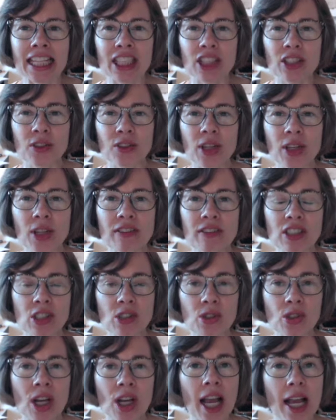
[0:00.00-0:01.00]
you have
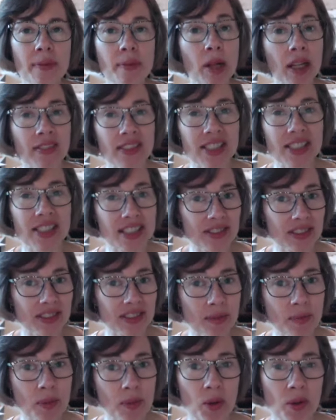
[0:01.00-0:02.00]
described all its different
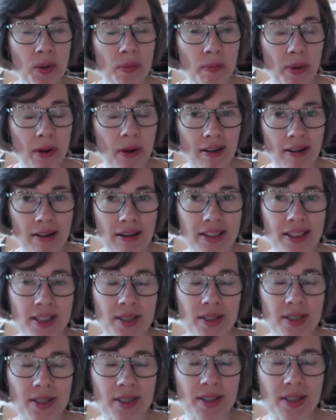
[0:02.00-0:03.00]
component parts,
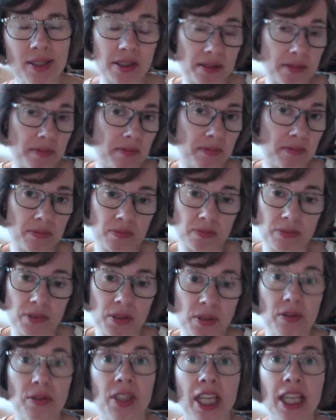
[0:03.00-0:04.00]
which you
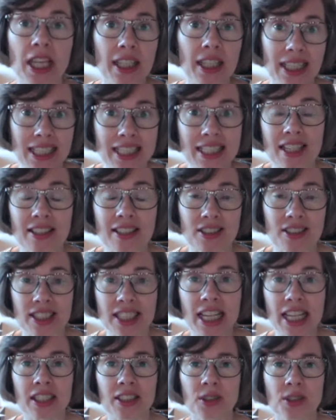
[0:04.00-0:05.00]
think he needs to
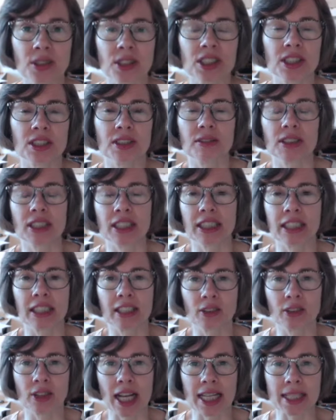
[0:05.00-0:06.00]
understand in order to really
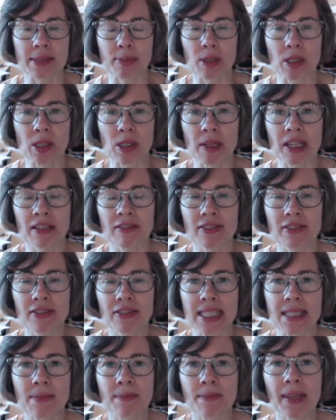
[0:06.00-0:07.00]
grasp those benefits.
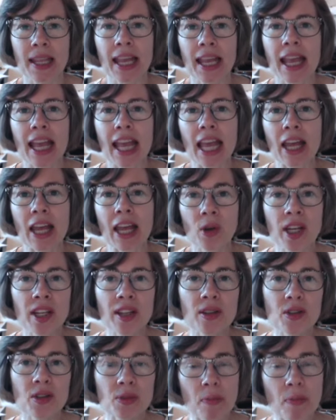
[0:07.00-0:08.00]
And one of
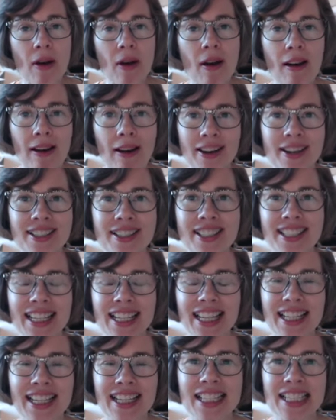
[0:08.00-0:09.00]
those parts
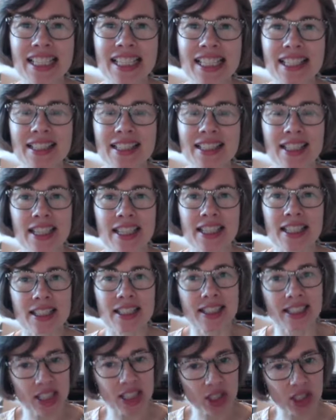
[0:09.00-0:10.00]
is this
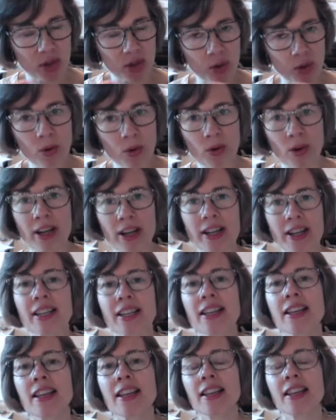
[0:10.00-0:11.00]
cord
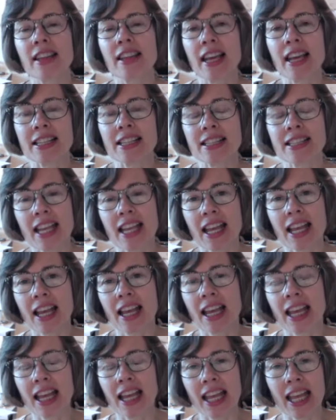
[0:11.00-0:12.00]
that's
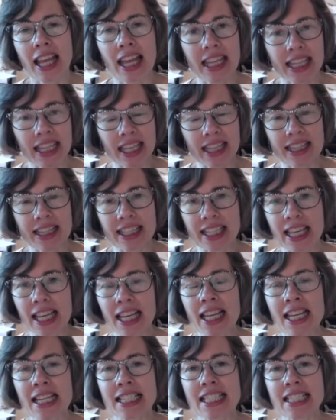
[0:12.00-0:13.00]
hanging at the
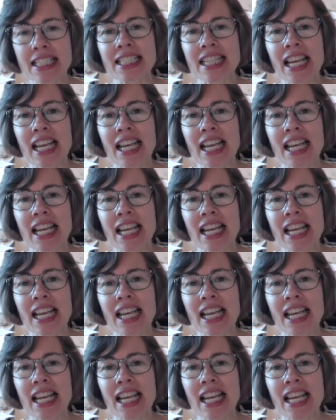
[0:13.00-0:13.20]
end,